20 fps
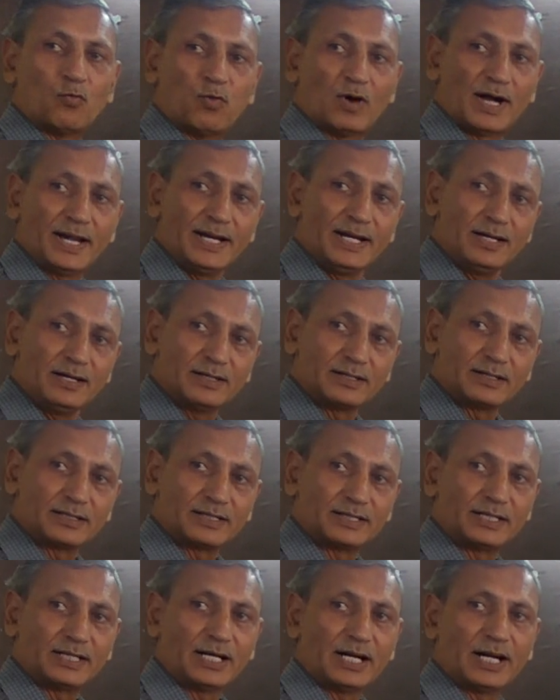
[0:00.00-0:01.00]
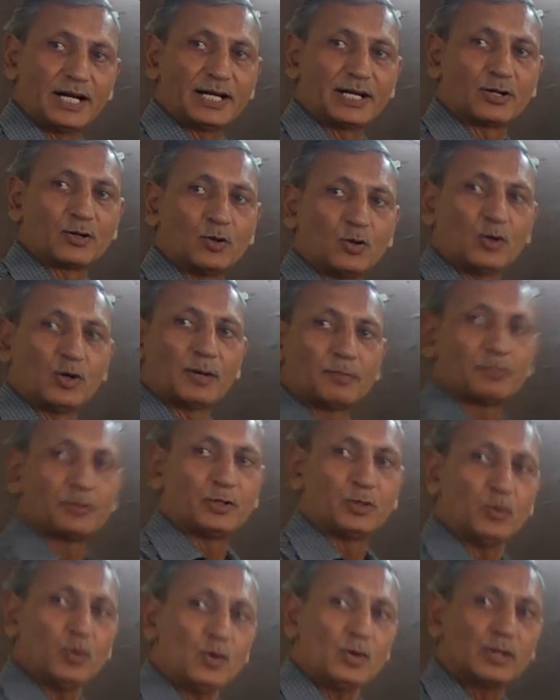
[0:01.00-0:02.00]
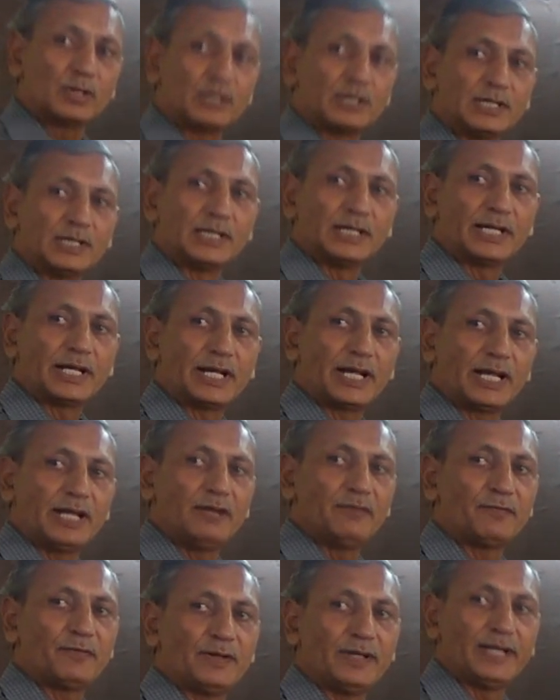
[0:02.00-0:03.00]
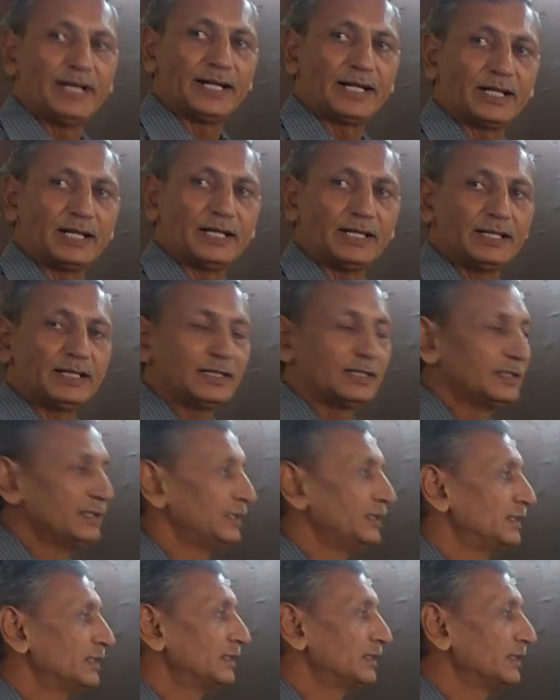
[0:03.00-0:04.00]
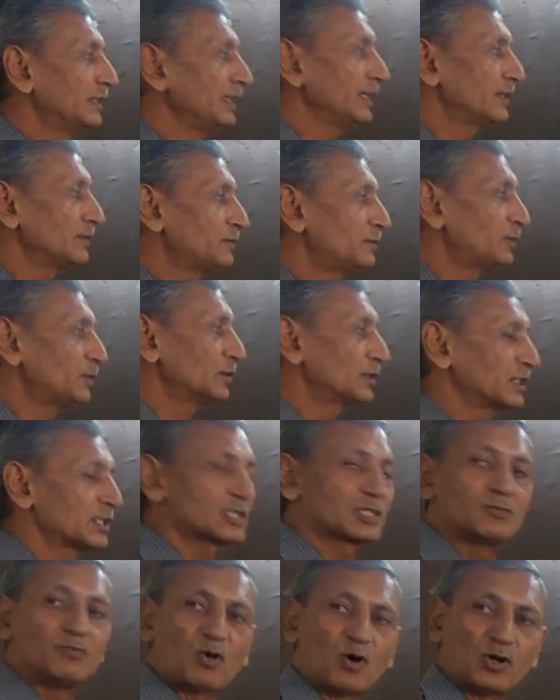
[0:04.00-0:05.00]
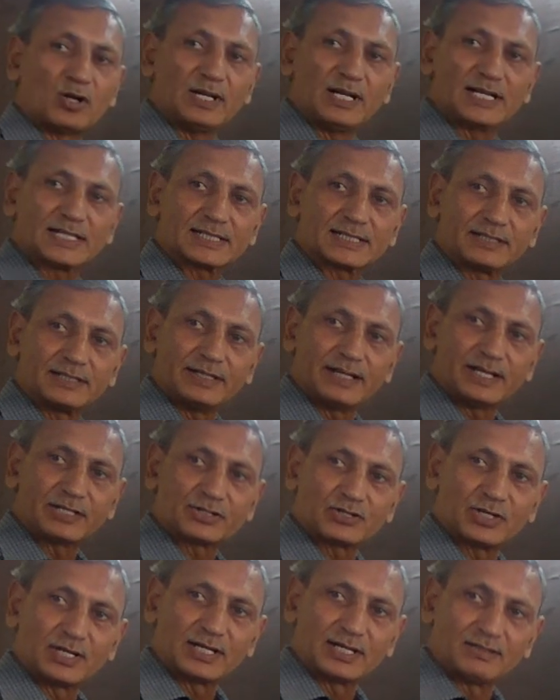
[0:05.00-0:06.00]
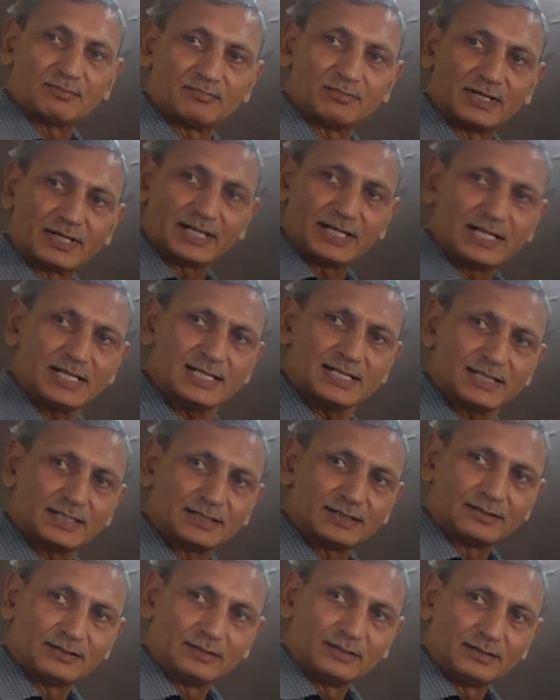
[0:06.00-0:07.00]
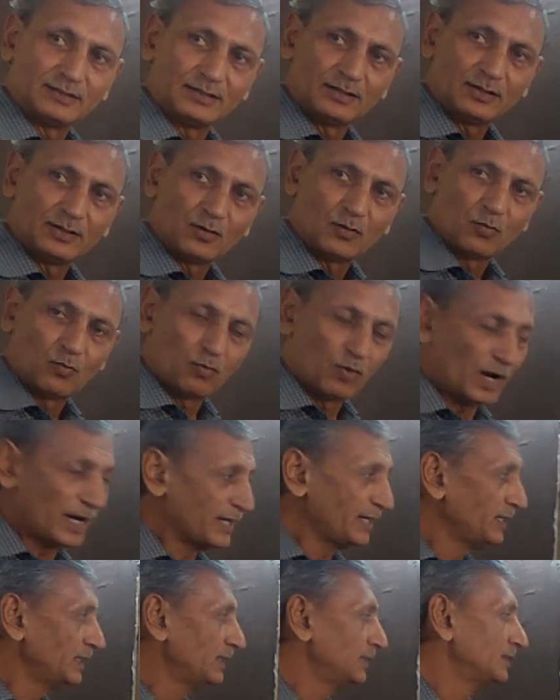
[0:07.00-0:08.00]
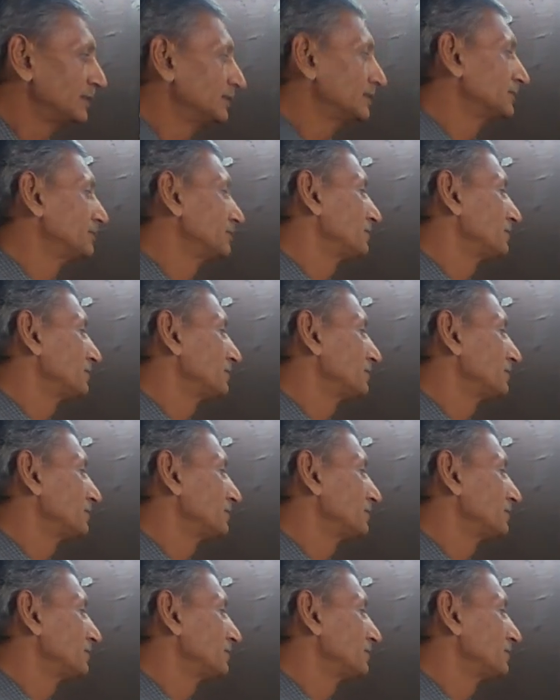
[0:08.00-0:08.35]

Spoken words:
1 and go up to infinity. Therefore, the smallest natural number is 1.